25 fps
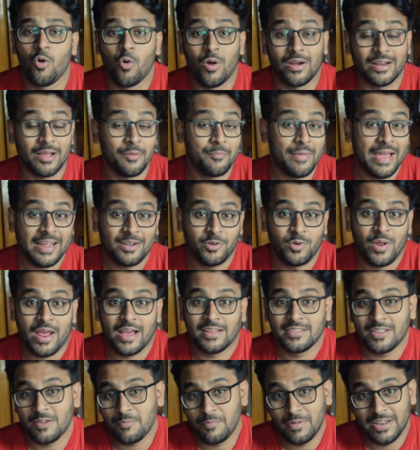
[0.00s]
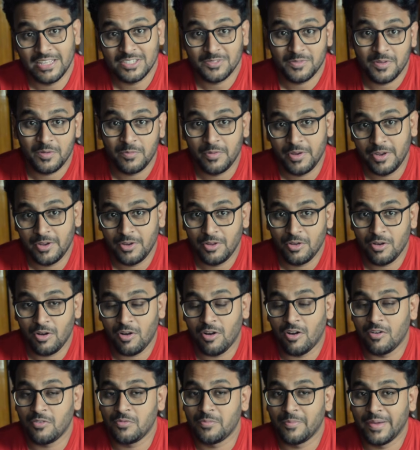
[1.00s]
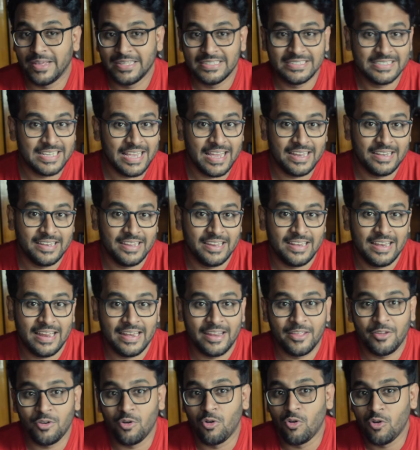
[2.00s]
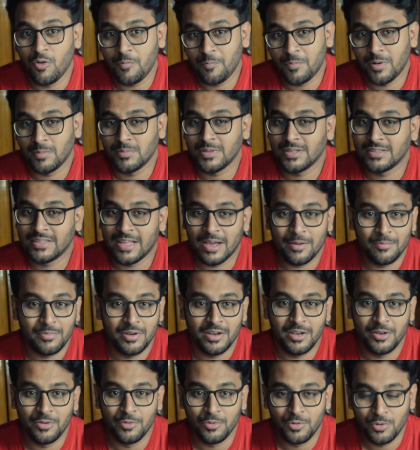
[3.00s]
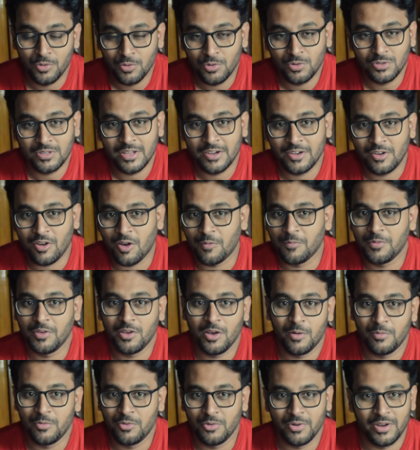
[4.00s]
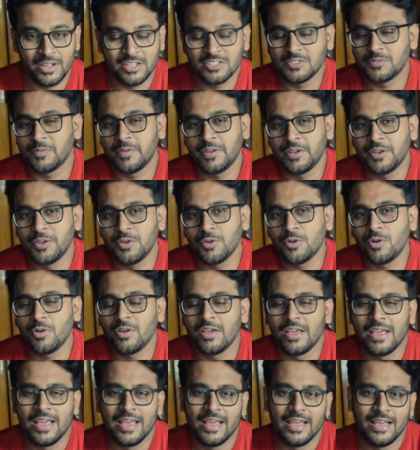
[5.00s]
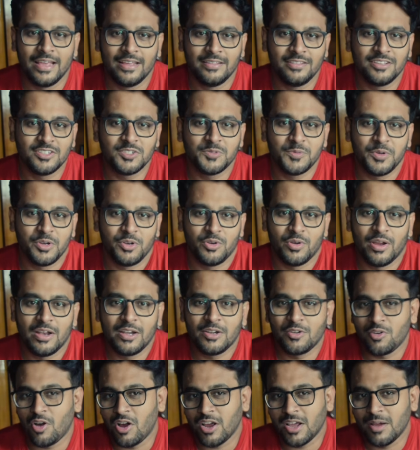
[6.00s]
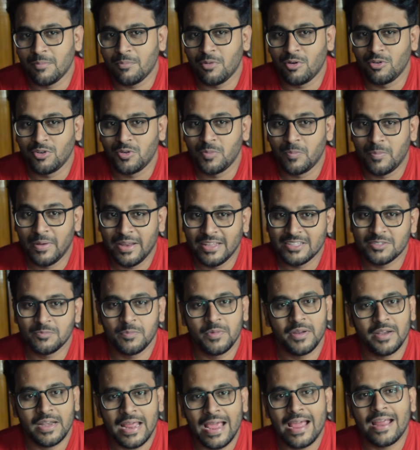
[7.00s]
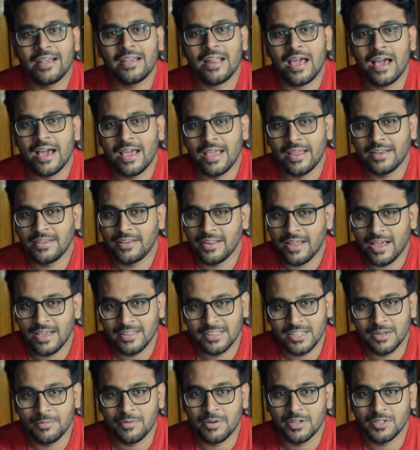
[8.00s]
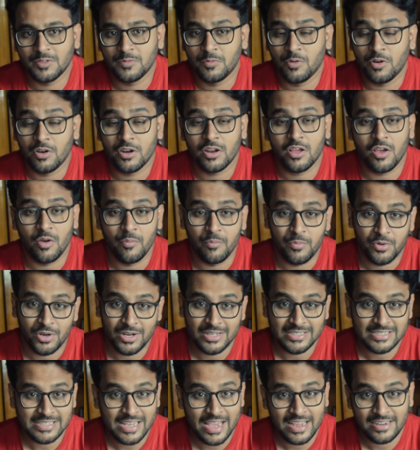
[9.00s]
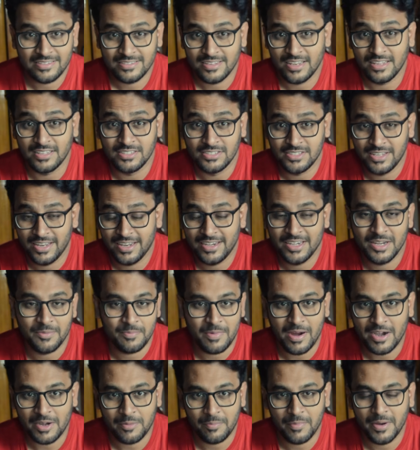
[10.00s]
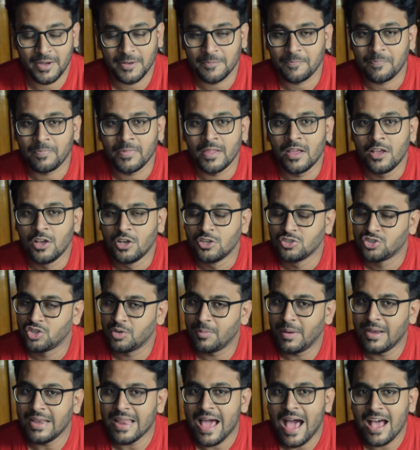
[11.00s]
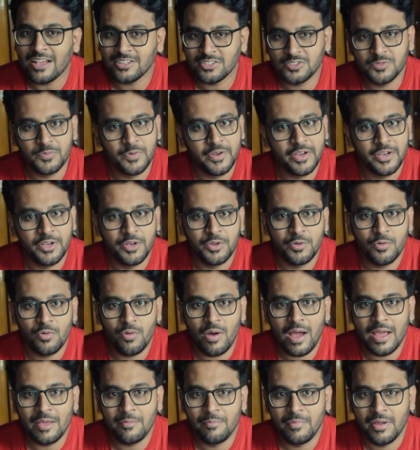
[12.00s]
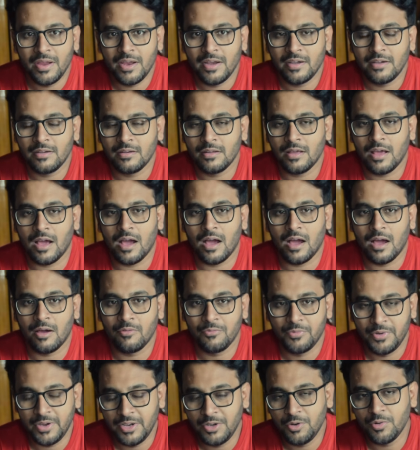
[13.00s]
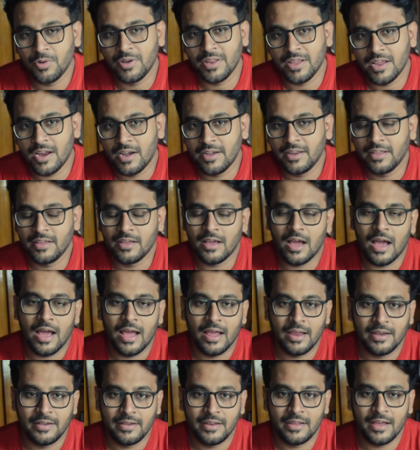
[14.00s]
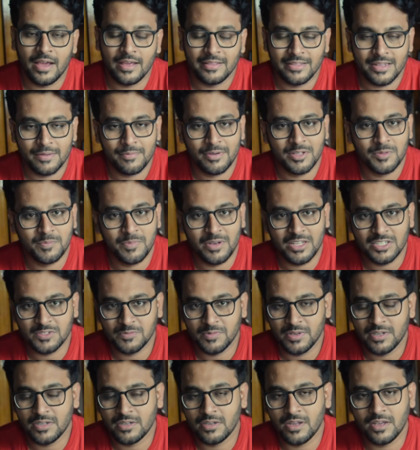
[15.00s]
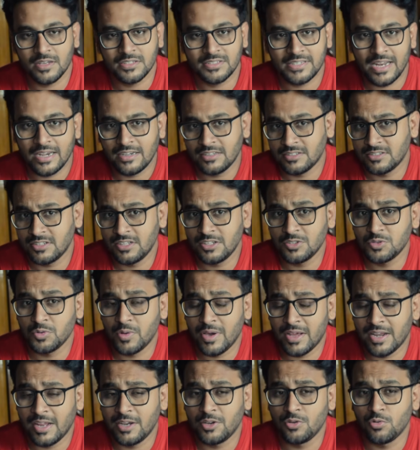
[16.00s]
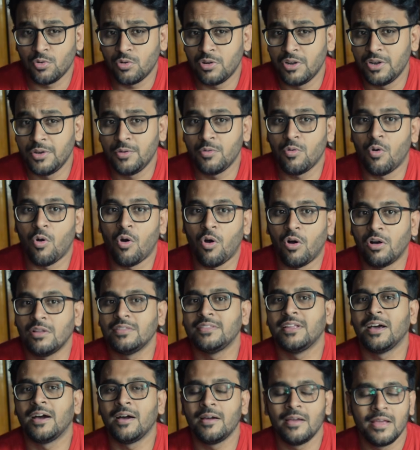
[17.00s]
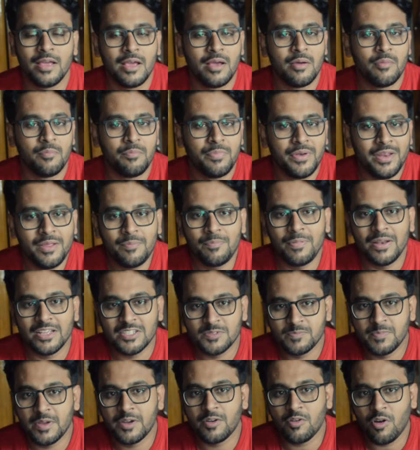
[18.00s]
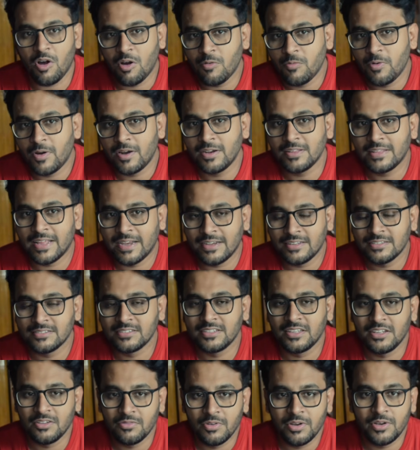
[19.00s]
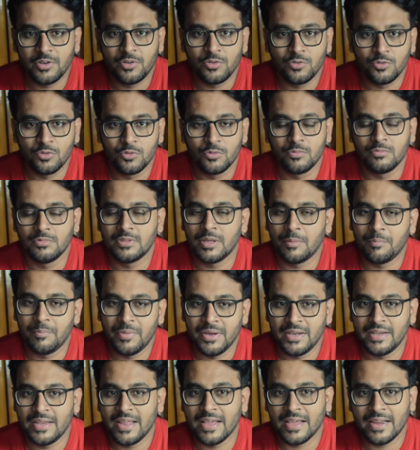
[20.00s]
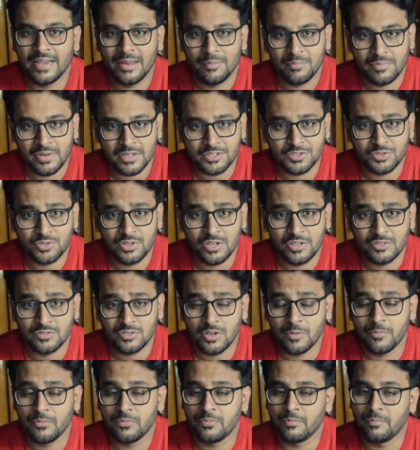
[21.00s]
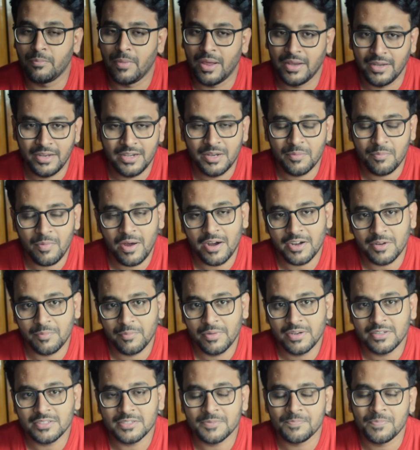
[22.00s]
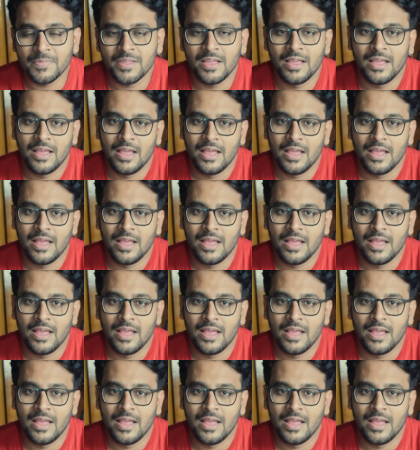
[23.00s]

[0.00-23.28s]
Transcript: Welcome back to another placement video of my channel, and I hope from the thumbnail you know the topic of today's video. In this video, I'll talk about placement at IIT Hyderabad for Computer Science and Engineering Department. So in my last video, I made a video regarding IIT Hyderabad placement statistics, where I told you all the pre-placement offer that is given to the BTech and MTech students of many departments.